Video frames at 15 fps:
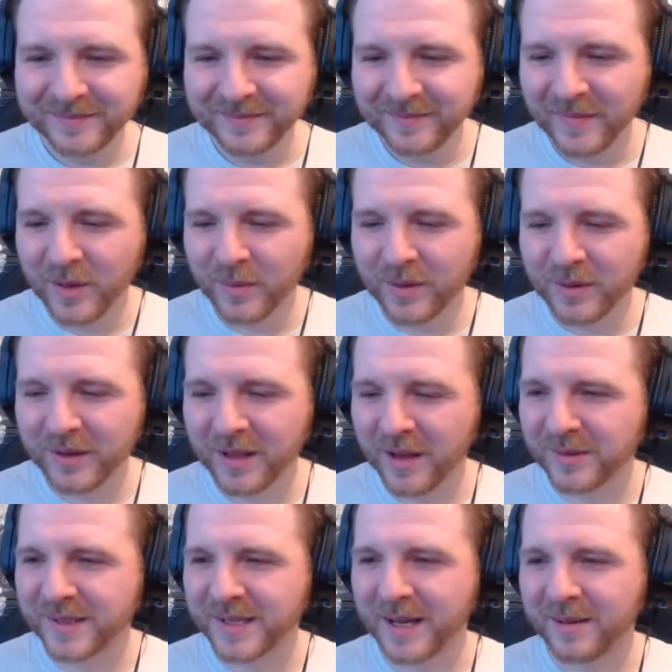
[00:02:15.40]
We were
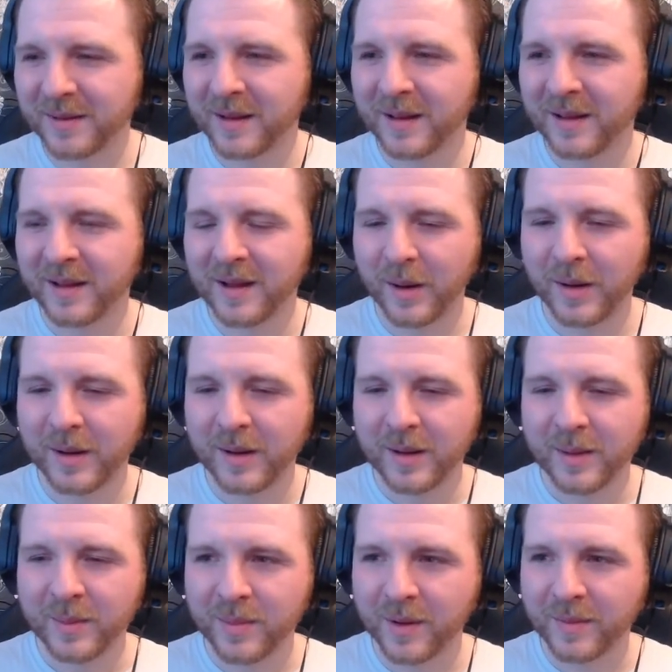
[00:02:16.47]
close then.
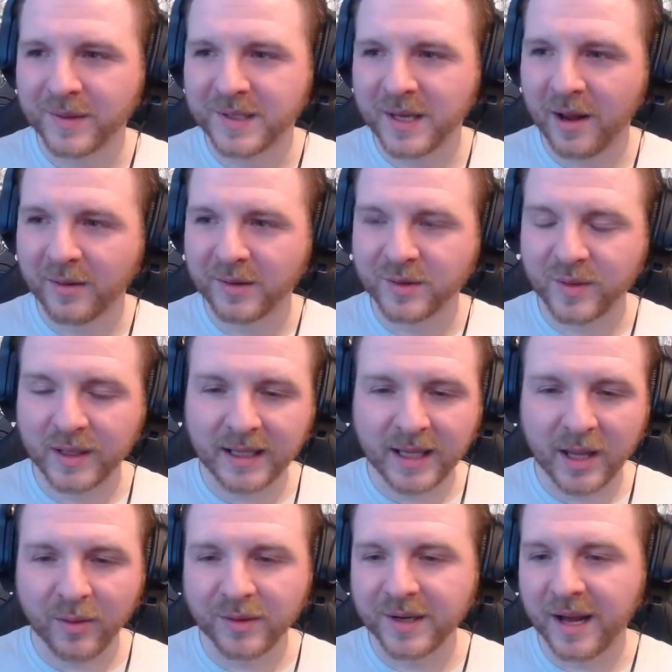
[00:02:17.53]
But obviously I was really
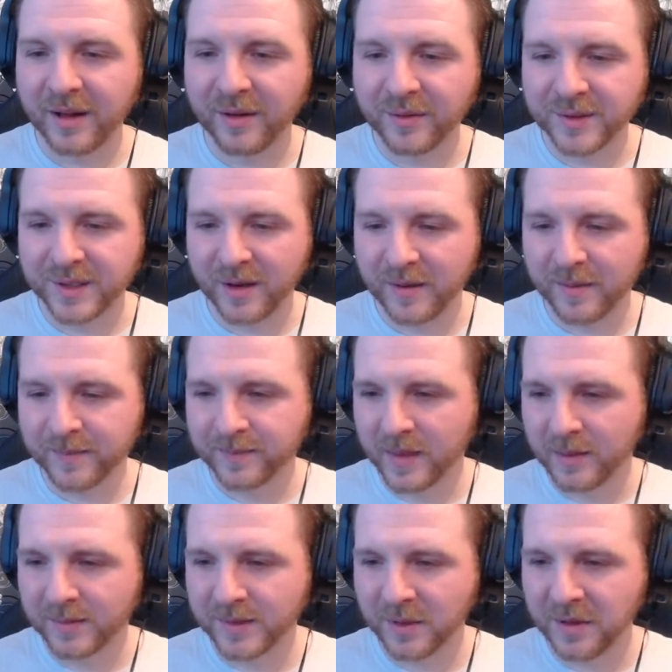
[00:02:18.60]
low on health, so
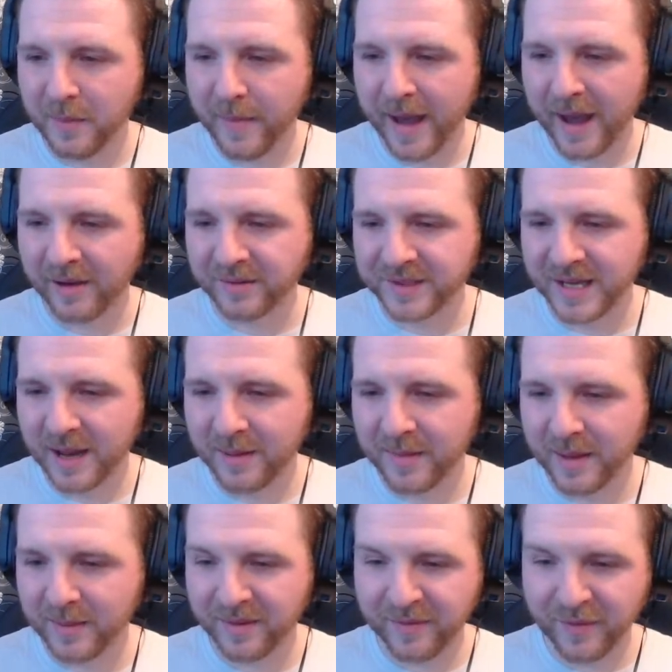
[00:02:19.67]
it was only a matter of time
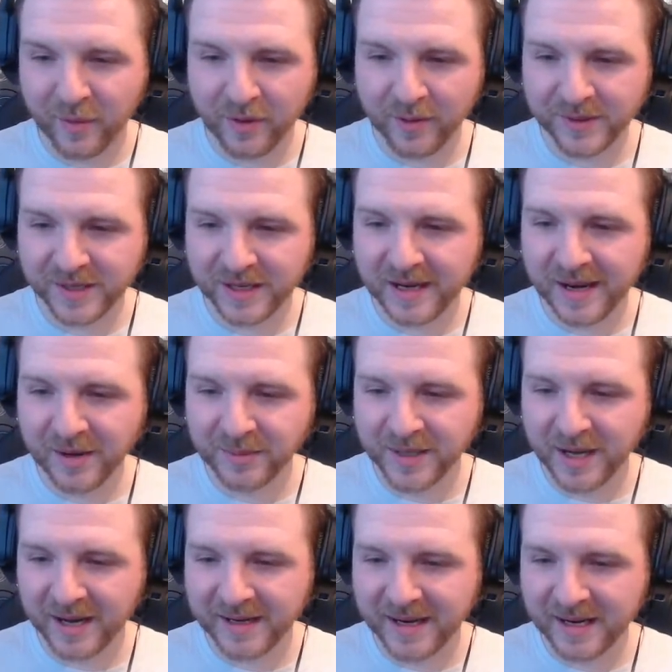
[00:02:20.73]
that before I was going to end up
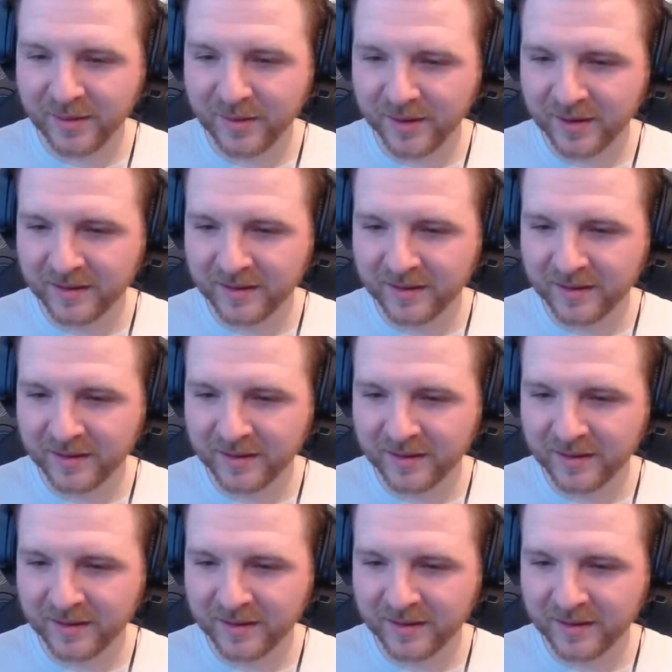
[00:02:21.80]
dying anyway.